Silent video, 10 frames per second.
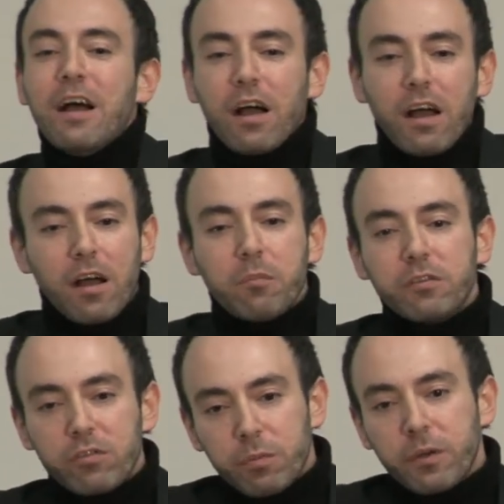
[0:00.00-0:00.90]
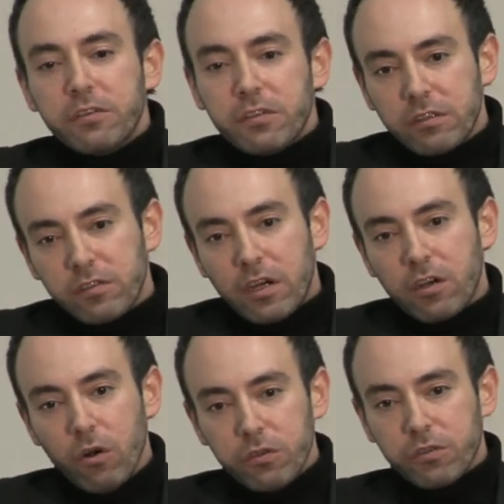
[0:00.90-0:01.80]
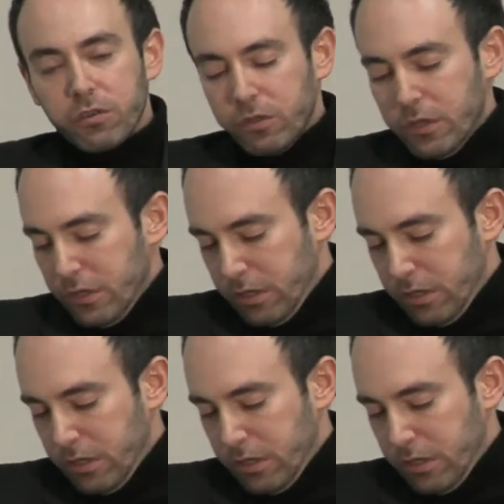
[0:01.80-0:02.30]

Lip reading: But reparations are also